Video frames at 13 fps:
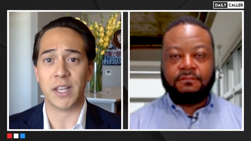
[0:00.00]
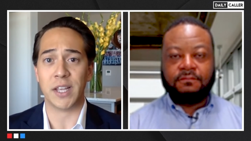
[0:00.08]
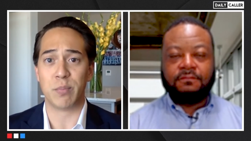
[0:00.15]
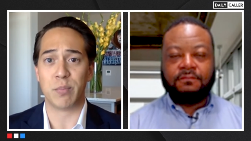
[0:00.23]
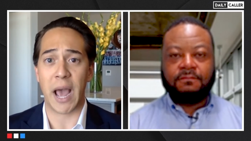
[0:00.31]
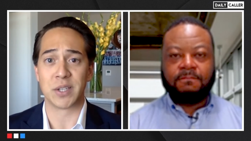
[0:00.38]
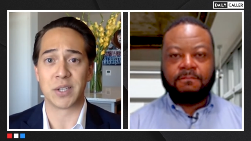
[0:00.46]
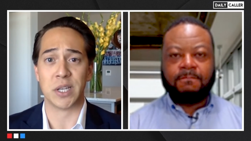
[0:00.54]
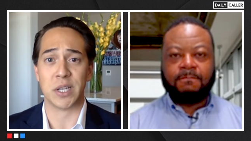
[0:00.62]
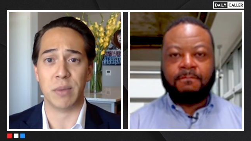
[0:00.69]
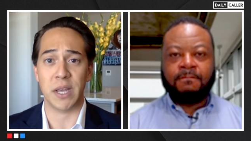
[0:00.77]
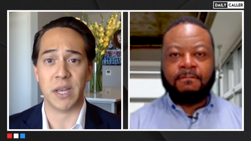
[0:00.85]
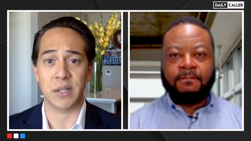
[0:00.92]
Speaker 1: of what his
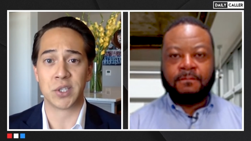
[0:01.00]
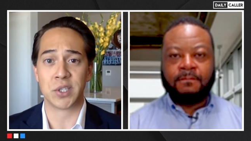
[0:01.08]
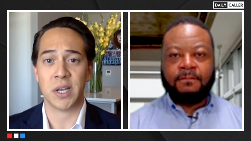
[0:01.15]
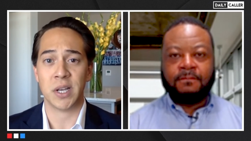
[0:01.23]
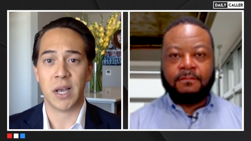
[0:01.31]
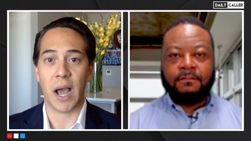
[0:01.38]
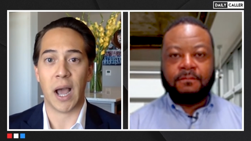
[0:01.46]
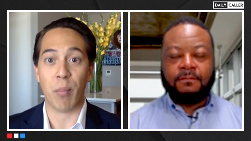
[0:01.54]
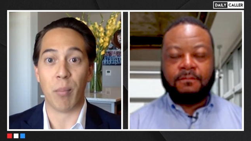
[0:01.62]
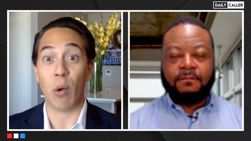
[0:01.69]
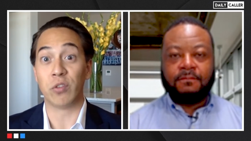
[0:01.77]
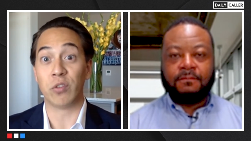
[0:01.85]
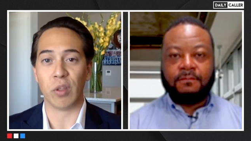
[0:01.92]
passing means,
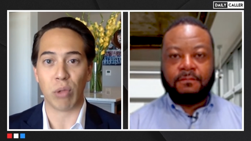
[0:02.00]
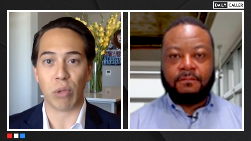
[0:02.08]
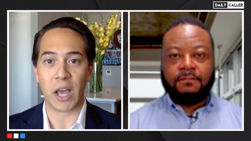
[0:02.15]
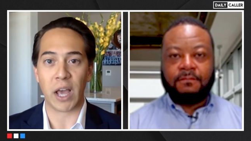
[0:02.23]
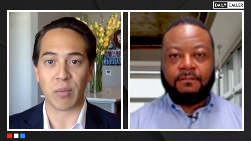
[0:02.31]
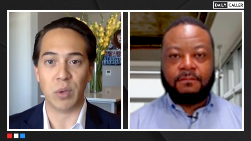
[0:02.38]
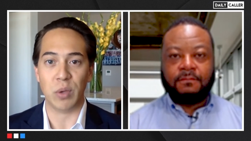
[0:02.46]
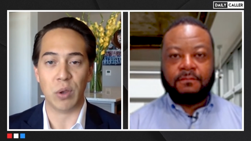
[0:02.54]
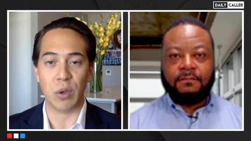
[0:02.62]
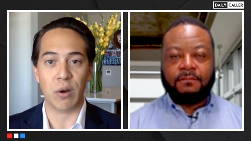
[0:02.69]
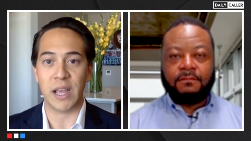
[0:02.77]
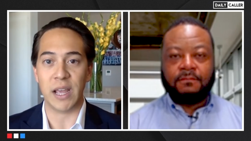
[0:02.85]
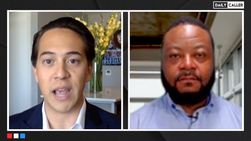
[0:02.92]
uh, both to the Black
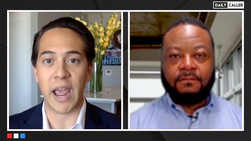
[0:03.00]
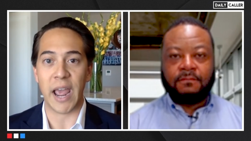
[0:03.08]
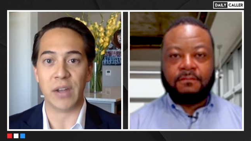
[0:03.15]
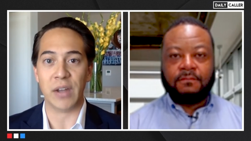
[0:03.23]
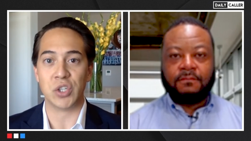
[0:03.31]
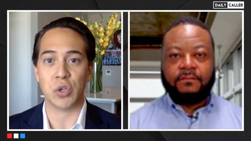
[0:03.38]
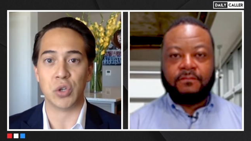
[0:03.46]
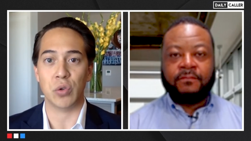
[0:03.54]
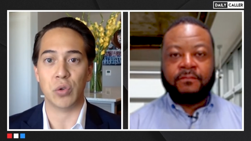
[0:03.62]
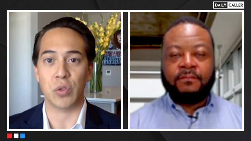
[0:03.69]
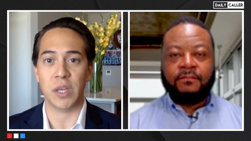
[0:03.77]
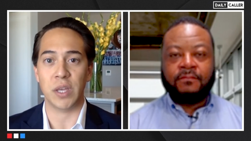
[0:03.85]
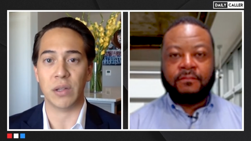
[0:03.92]
community and
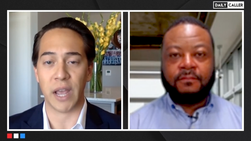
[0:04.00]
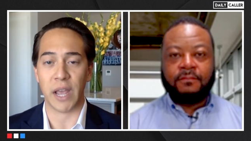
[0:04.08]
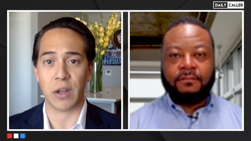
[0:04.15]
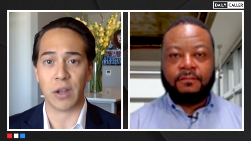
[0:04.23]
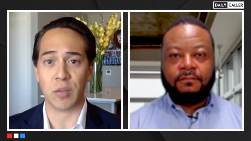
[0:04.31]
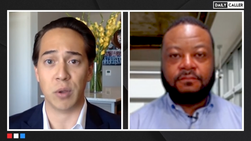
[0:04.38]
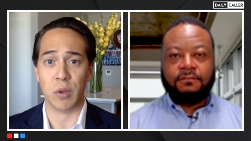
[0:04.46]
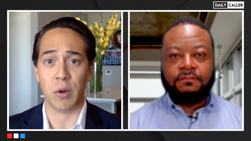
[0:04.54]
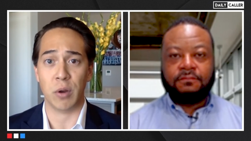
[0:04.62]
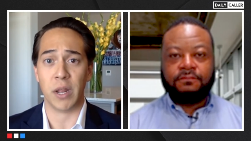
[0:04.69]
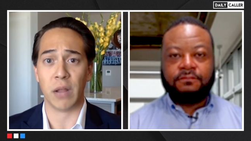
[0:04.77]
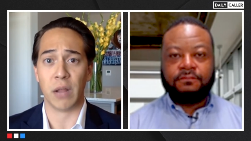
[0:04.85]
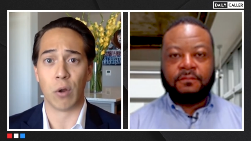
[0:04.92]
to the Atlanta
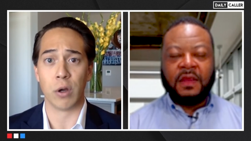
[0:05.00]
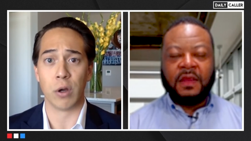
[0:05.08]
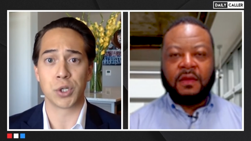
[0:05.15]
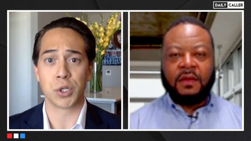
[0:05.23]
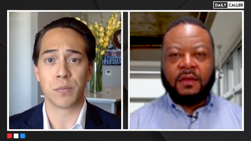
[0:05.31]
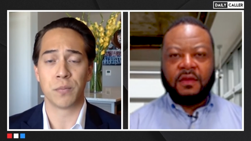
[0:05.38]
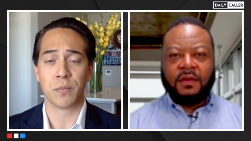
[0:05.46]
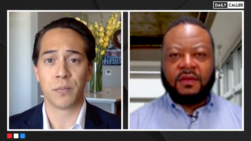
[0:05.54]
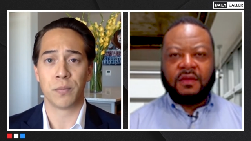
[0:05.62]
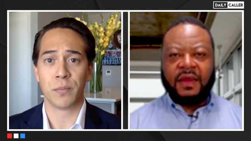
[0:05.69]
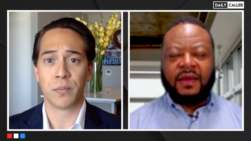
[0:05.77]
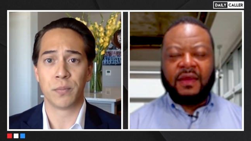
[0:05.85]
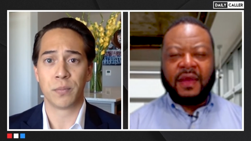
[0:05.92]
community at large?
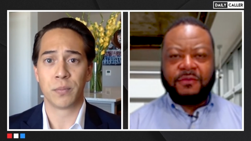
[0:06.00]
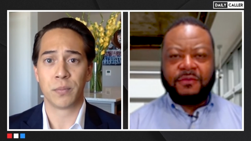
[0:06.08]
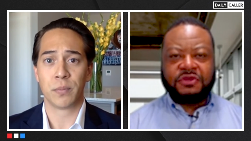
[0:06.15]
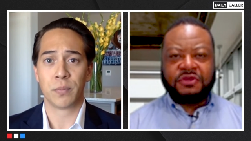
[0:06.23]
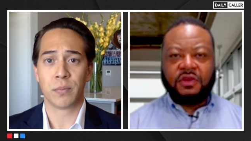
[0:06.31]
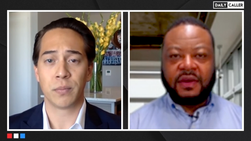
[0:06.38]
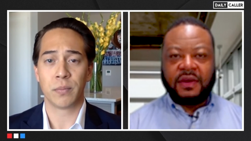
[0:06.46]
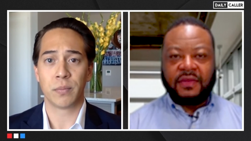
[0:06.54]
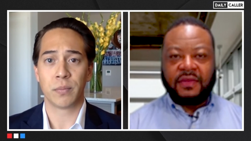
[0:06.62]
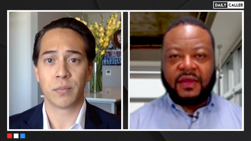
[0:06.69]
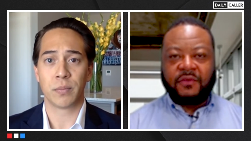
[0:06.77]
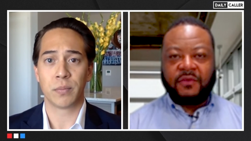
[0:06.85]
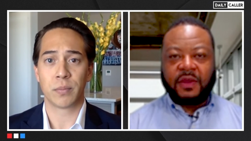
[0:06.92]
Speaker 2: Uh, absolutely.
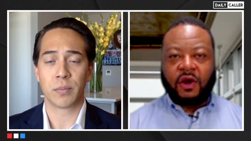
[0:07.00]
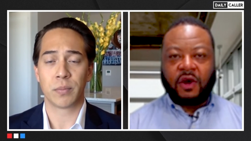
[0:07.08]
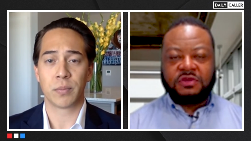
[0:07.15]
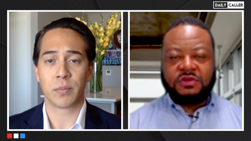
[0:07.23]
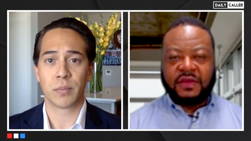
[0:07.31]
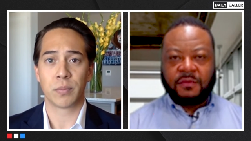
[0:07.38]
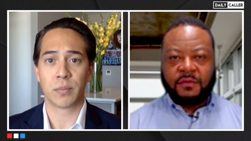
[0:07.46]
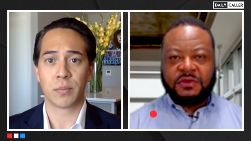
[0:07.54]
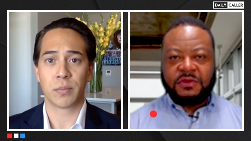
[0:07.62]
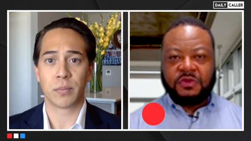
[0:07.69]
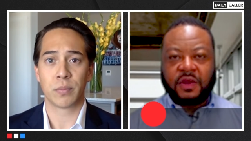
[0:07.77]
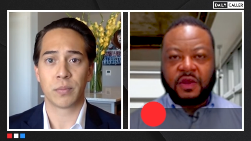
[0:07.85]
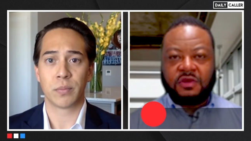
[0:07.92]
And I think we also have to
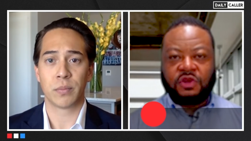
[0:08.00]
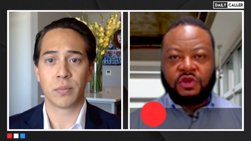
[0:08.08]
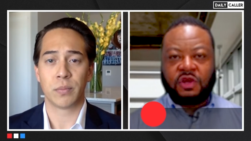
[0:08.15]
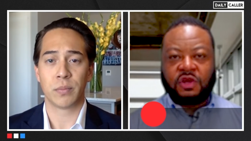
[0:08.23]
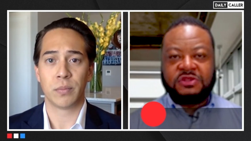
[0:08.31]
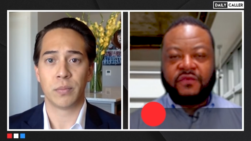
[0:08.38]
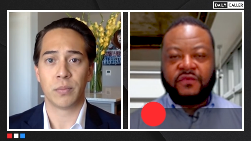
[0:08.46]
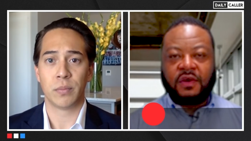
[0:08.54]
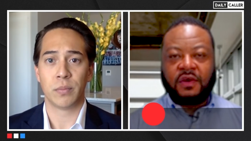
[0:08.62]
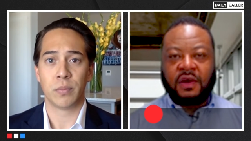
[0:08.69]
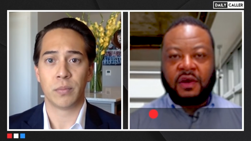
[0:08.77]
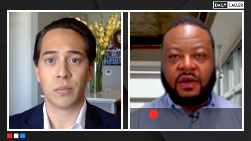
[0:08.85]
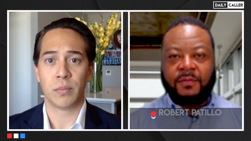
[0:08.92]
mention we also lost
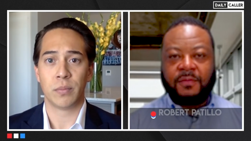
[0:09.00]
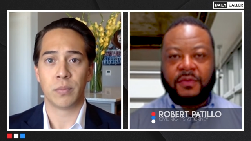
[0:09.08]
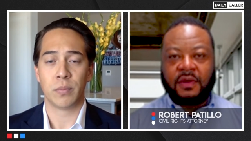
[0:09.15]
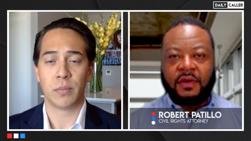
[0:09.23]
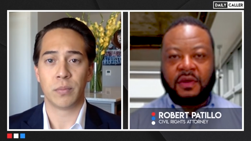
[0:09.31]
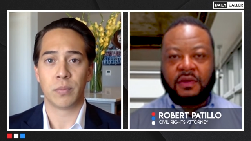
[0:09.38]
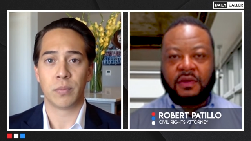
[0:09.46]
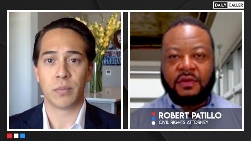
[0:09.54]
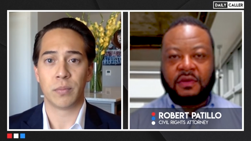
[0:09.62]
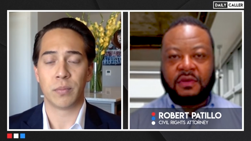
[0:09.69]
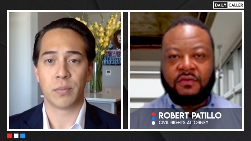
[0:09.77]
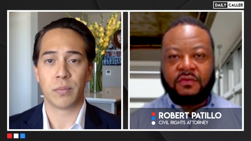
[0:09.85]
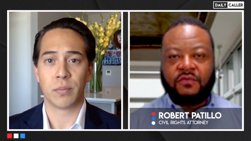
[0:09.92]
um,
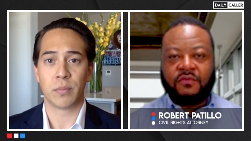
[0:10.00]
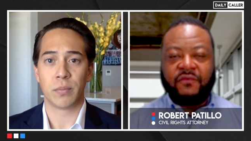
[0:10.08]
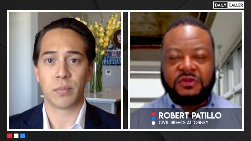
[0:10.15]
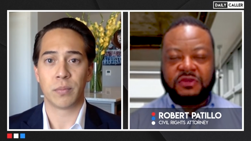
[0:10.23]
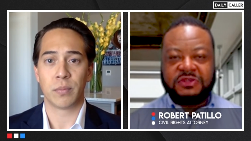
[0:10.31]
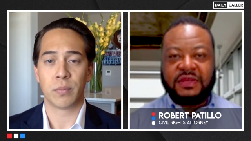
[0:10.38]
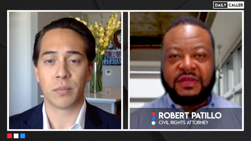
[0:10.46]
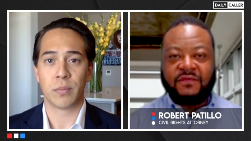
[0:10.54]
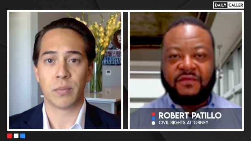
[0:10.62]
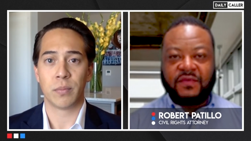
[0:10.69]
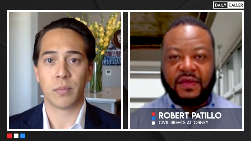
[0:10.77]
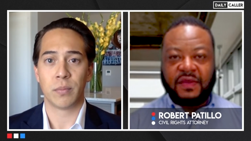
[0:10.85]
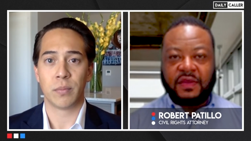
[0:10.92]
uh, Reverend C
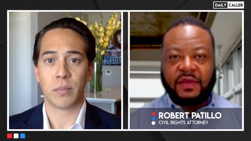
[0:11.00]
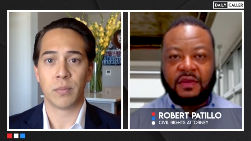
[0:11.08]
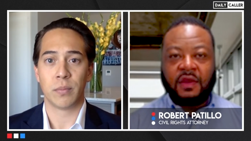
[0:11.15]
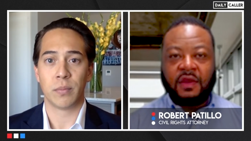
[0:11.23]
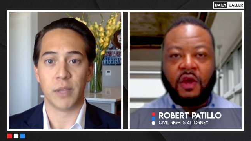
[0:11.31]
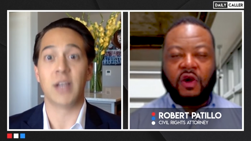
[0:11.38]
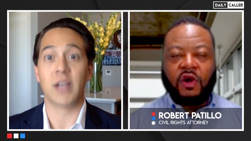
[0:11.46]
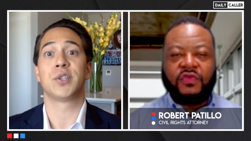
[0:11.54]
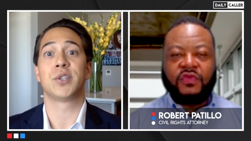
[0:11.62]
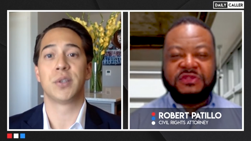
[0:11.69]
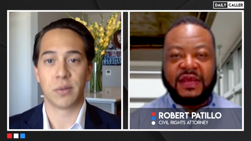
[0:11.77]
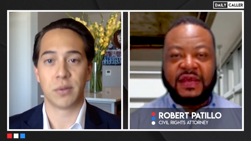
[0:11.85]
T Vivian
Speaker 1: yes. on